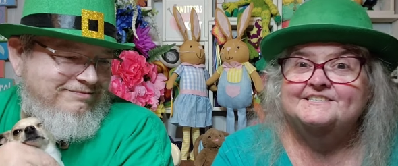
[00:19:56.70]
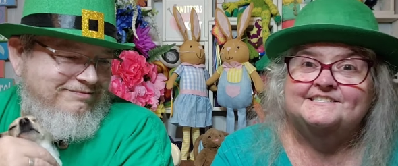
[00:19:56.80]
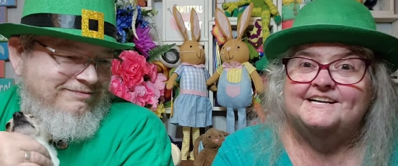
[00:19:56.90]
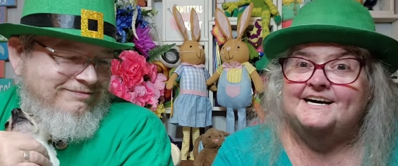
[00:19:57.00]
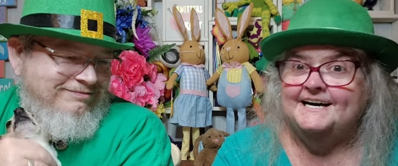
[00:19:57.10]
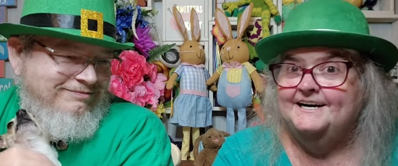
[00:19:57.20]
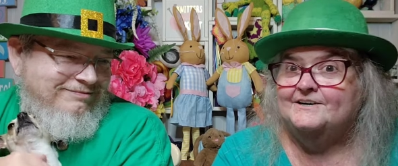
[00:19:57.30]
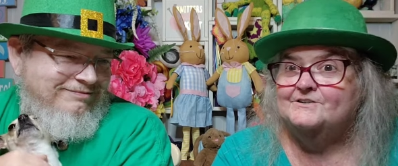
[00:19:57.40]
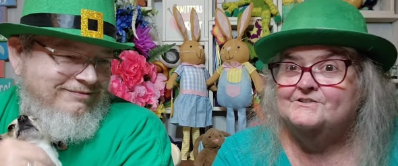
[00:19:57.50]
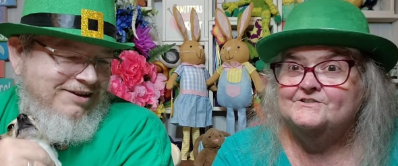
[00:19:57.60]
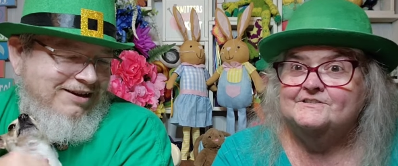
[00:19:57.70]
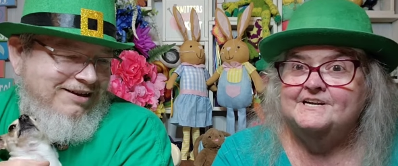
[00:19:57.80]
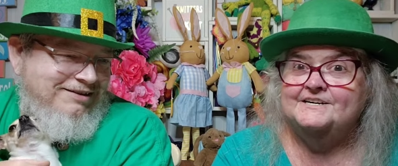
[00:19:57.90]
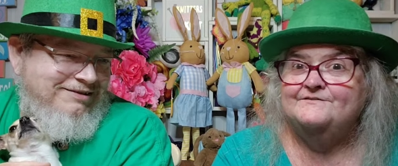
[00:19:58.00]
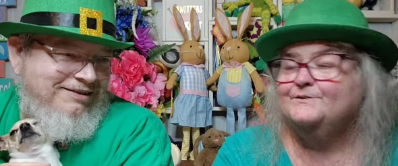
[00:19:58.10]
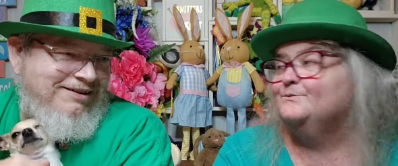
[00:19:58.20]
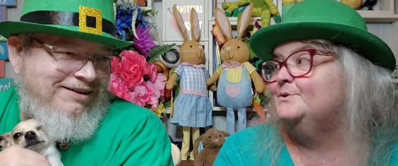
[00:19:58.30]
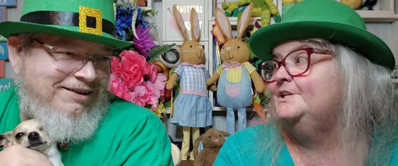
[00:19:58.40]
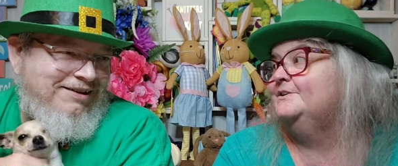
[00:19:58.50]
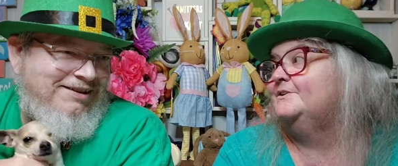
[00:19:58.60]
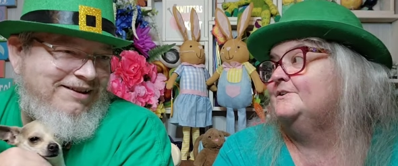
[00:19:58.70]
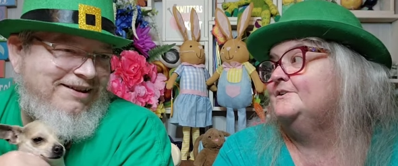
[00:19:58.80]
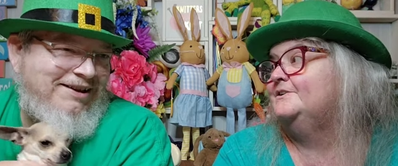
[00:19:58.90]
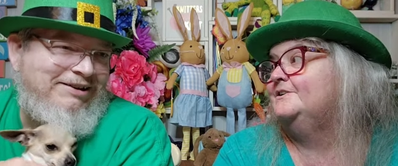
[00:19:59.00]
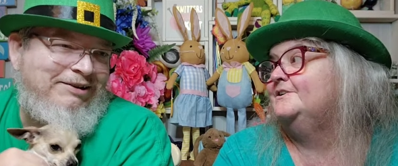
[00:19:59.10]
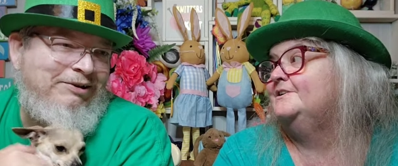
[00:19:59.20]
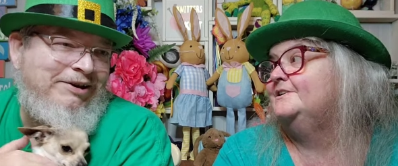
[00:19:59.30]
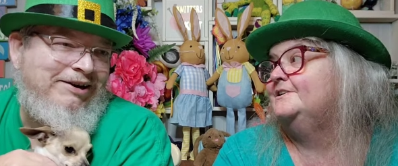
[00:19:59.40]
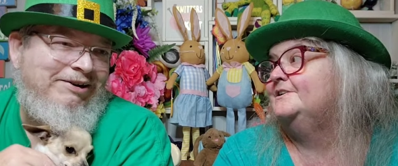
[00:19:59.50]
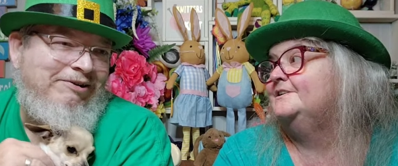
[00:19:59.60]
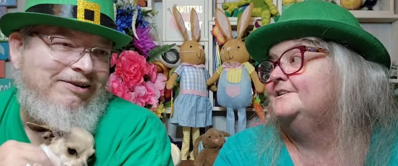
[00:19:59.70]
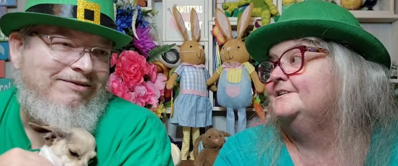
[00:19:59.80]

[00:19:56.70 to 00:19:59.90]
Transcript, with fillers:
Speaker 1: this in the house? Yeah, like for look, real.
Speaker 2: Got to look at it all.